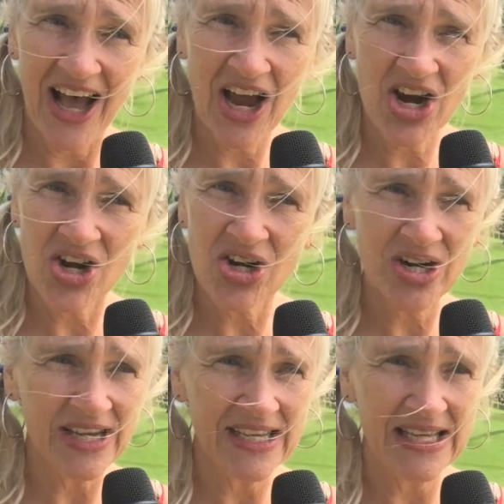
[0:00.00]

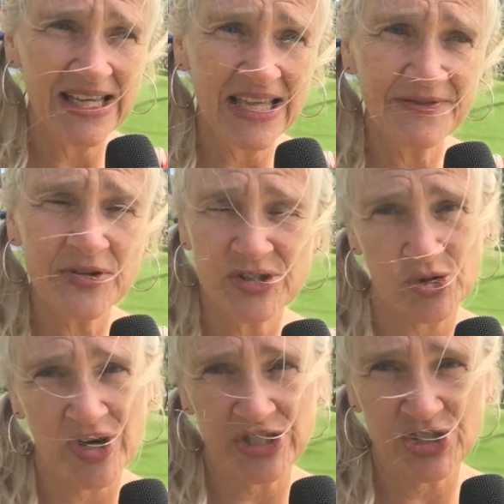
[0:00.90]
our
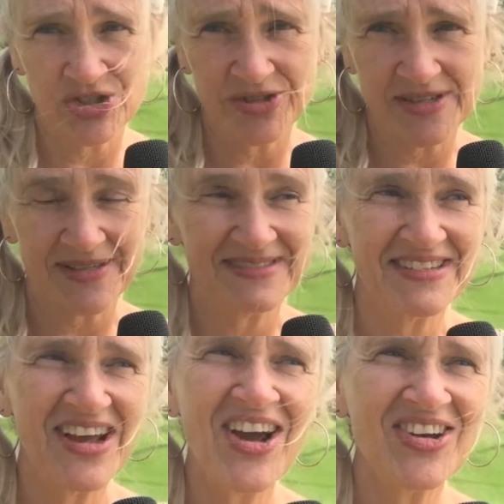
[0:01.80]
infrastructures,
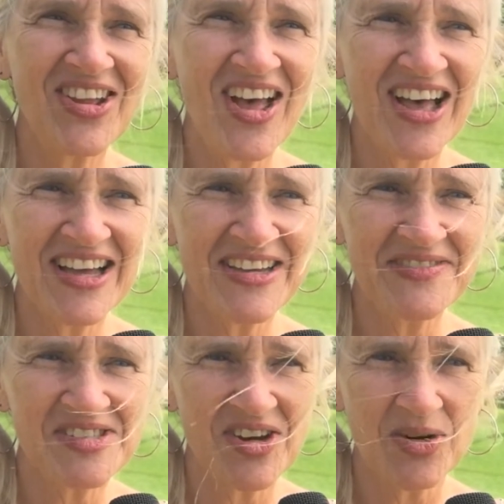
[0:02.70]
our
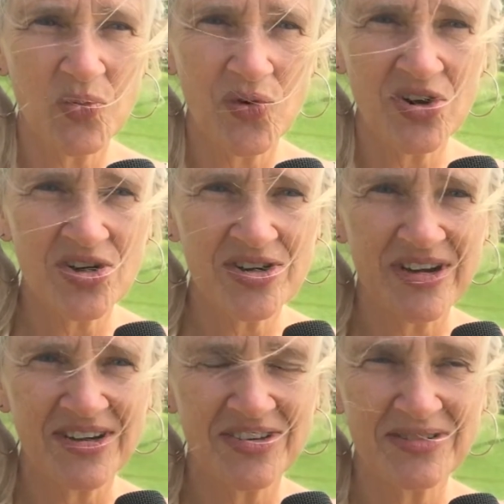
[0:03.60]
lives, our work,
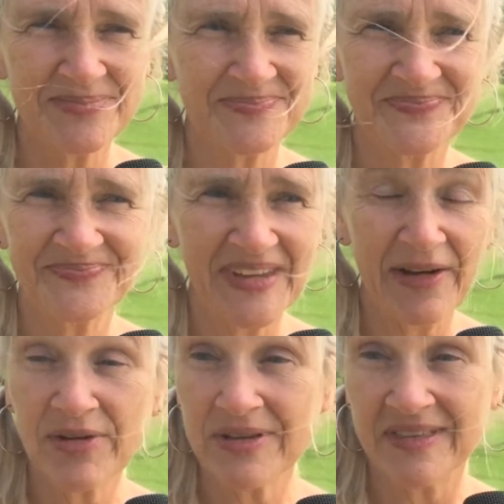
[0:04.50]
our
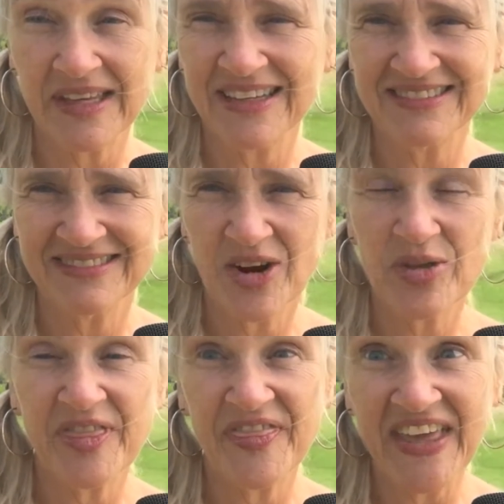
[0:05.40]
everything, our
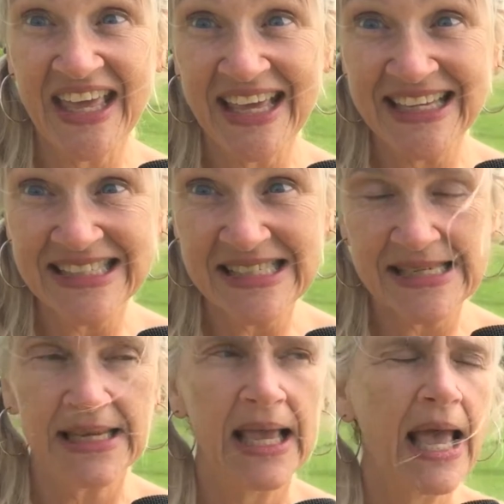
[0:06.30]

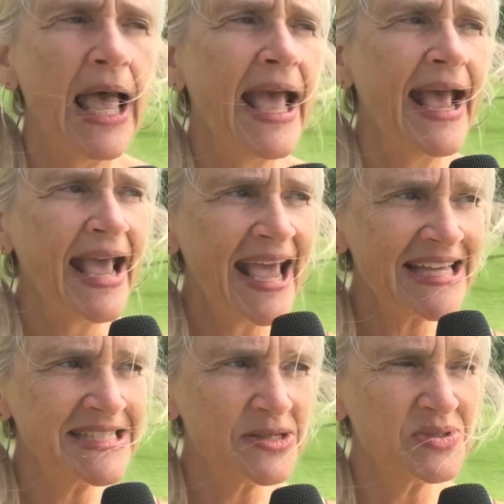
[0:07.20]
things.
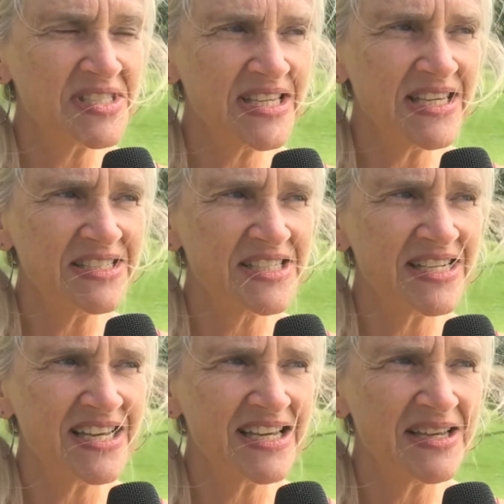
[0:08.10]
And I was thinking
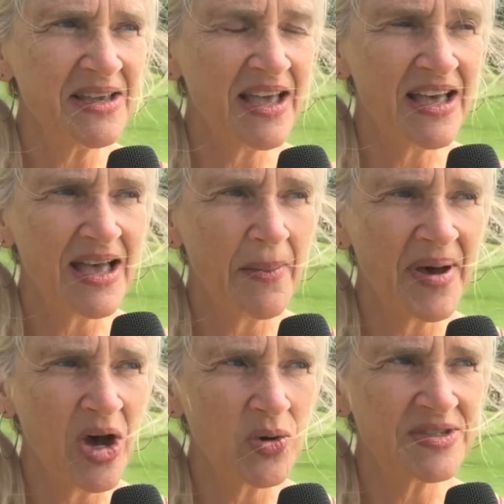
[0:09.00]
today
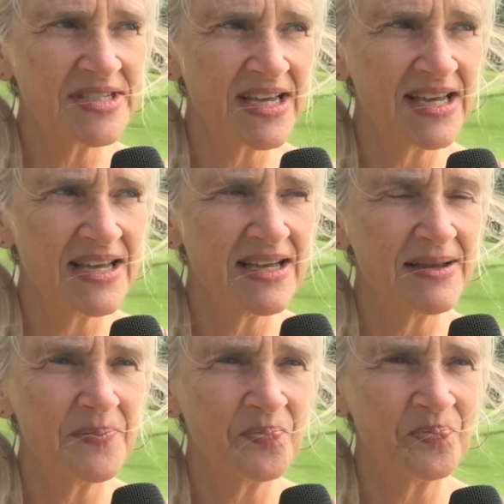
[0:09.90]
about my